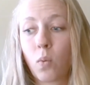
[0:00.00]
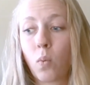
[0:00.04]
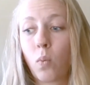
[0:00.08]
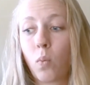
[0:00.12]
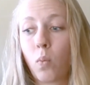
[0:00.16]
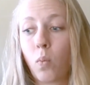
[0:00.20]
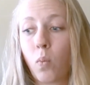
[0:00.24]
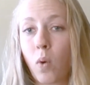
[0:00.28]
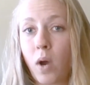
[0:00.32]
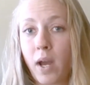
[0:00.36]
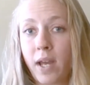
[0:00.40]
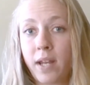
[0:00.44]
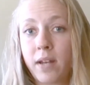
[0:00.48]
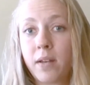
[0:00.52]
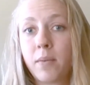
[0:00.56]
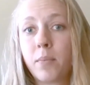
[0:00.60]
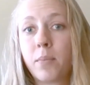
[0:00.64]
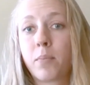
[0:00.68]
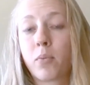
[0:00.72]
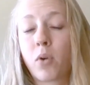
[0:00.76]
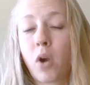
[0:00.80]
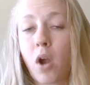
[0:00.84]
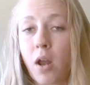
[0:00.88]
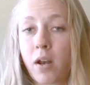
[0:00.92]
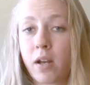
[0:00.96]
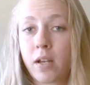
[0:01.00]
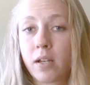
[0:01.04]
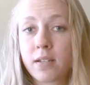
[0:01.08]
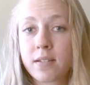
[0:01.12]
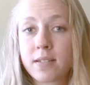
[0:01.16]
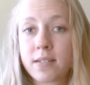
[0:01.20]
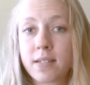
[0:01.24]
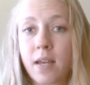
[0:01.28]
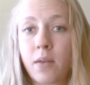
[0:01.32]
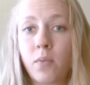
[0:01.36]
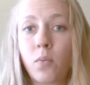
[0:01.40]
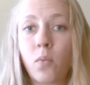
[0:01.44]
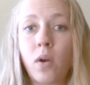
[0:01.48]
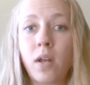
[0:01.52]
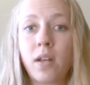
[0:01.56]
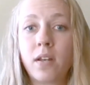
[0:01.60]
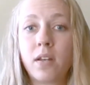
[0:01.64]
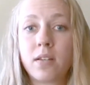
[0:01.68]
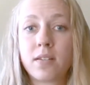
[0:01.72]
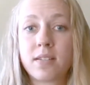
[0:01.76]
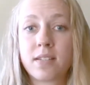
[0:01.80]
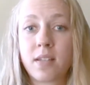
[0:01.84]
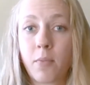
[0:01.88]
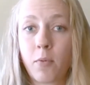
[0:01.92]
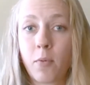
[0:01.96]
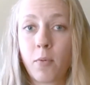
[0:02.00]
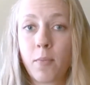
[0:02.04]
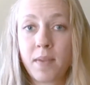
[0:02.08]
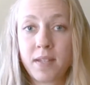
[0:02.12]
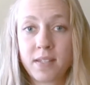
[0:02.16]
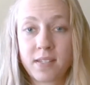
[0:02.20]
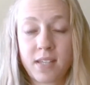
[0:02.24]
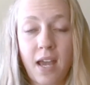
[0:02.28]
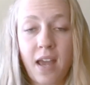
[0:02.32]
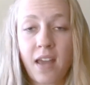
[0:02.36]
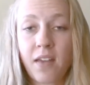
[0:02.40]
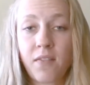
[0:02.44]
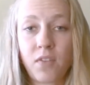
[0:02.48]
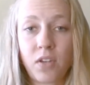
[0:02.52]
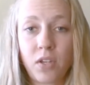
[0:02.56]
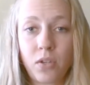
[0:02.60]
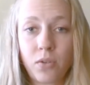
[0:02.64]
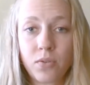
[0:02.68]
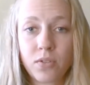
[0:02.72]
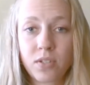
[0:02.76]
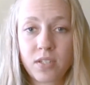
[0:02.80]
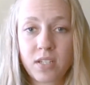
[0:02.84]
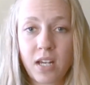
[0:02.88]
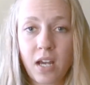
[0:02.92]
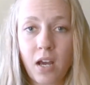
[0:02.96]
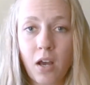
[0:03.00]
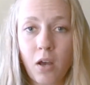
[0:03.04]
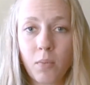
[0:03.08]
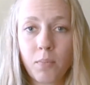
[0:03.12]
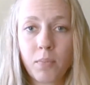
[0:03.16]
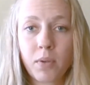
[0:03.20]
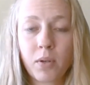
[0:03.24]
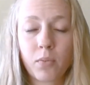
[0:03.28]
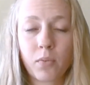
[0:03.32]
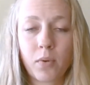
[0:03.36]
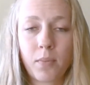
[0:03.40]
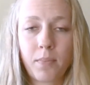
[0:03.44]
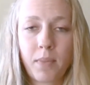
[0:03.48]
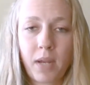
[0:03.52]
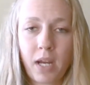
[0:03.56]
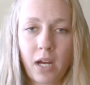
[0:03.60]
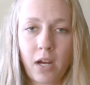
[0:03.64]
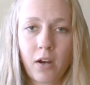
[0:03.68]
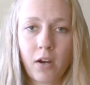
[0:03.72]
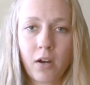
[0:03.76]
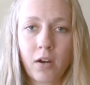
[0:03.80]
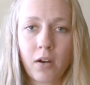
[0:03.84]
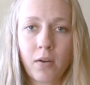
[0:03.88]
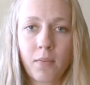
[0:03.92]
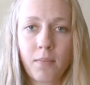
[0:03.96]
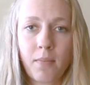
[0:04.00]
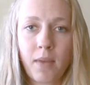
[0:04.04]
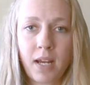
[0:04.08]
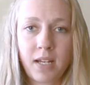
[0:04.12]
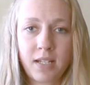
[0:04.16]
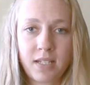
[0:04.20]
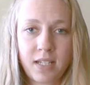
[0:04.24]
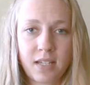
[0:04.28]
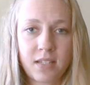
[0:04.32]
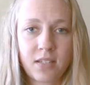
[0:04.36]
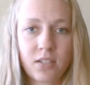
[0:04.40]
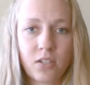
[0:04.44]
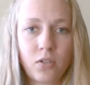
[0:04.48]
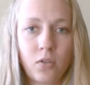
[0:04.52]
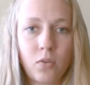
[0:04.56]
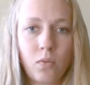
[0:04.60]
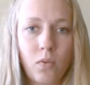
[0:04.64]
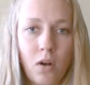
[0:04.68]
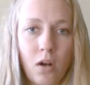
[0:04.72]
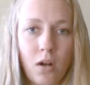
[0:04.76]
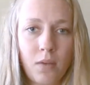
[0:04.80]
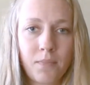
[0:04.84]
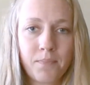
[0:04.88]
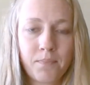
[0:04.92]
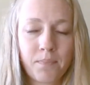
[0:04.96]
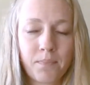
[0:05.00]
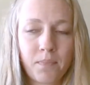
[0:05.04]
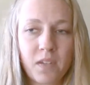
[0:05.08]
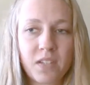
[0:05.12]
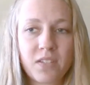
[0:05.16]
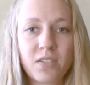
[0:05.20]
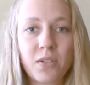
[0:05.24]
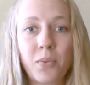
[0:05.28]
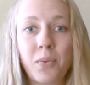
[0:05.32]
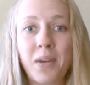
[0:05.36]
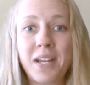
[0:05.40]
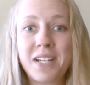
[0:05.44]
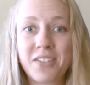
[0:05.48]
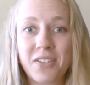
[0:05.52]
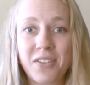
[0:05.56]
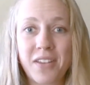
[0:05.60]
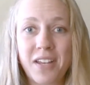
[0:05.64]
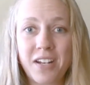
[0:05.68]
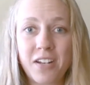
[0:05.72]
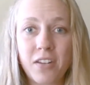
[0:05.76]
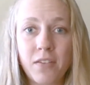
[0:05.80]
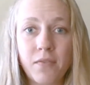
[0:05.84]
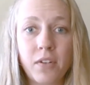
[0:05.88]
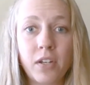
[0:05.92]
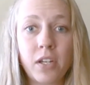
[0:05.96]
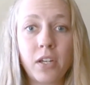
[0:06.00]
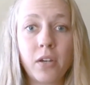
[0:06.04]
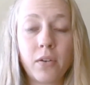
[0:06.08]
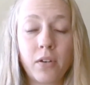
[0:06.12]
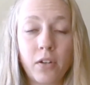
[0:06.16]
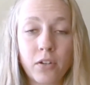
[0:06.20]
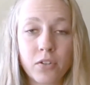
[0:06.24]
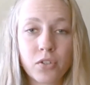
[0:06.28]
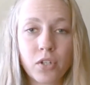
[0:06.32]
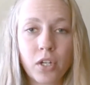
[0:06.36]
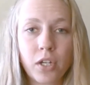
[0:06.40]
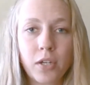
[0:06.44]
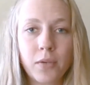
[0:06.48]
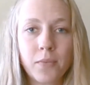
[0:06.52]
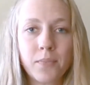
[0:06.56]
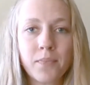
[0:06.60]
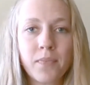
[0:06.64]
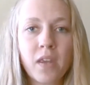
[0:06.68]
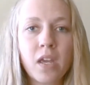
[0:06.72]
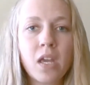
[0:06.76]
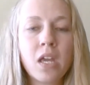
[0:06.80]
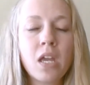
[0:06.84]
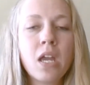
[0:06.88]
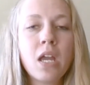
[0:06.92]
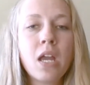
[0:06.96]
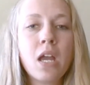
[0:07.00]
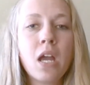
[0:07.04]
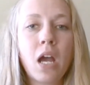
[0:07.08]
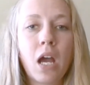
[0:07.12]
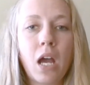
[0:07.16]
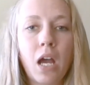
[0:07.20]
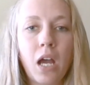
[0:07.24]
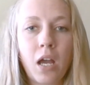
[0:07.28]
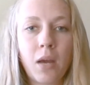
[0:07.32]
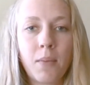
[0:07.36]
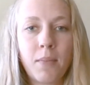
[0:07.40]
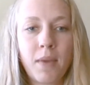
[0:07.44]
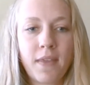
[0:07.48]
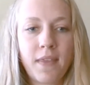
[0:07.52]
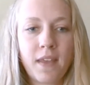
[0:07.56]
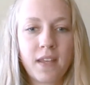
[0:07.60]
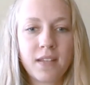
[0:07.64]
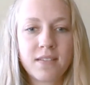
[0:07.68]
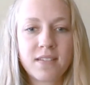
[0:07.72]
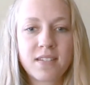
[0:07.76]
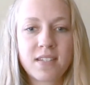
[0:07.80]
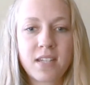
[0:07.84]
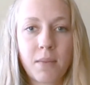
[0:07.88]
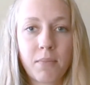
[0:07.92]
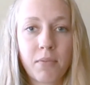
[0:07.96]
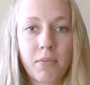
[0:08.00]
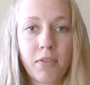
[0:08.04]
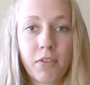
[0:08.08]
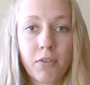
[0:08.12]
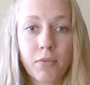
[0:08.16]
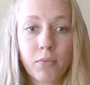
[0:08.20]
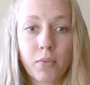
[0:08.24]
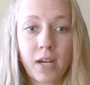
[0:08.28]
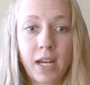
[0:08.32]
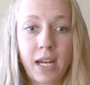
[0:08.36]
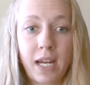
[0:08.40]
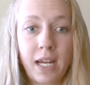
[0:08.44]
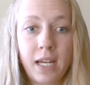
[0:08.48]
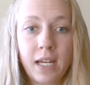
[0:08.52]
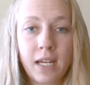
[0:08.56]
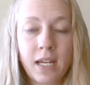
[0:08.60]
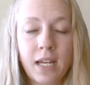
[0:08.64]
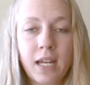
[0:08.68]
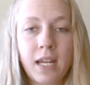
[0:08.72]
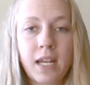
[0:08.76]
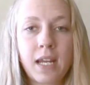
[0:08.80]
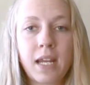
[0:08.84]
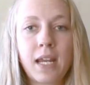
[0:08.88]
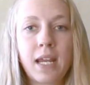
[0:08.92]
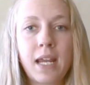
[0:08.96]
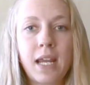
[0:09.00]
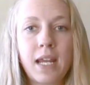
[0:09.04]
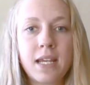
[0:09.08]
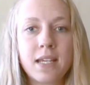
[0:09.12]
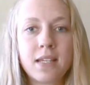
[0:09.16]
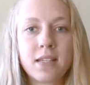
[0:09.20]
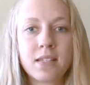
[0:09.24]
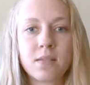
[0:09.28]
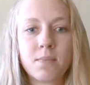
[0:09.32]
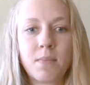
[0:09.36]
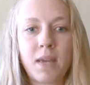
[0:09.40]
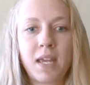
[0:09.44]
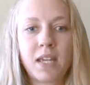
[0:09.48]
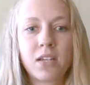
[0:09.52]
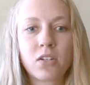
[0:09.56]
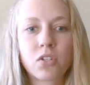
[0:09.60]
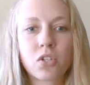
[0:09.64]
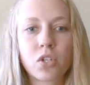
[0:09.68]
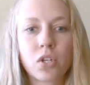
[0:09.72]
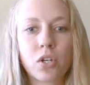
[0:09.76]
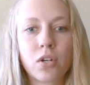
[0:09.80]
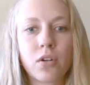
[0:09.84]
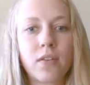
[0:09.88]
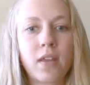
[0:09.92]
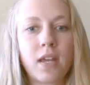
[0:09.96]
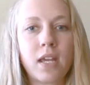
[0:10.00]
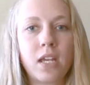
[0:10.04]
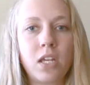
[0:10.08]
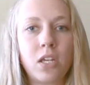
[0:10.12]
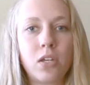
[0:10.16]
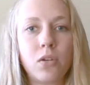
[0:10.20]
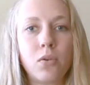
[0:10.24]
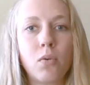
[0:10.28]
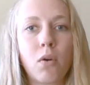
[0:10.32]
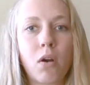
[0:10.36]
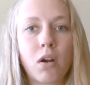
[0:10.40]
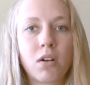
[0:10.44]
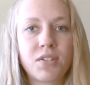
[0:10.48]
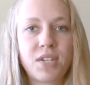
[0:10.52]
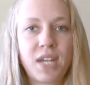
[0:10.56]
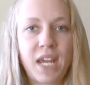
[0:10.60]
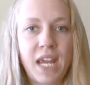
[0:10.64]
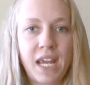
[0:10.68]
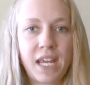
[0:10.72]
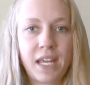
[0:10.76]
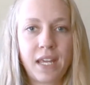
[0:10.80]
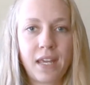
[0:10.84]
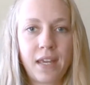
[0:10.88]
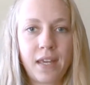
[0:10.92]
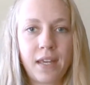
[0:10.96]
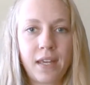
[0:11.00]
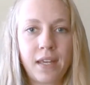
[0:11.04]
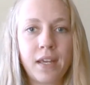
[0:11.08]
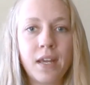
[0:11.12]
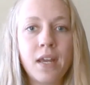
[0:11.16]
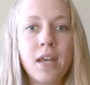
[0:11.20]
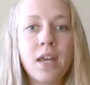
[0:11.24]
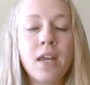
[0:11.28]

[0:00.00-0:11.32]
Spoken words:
what products and what supplements I have used to help repair my intestinal wall. So wait till the end of the video and I'll show you. And then step three is make sure that you are taking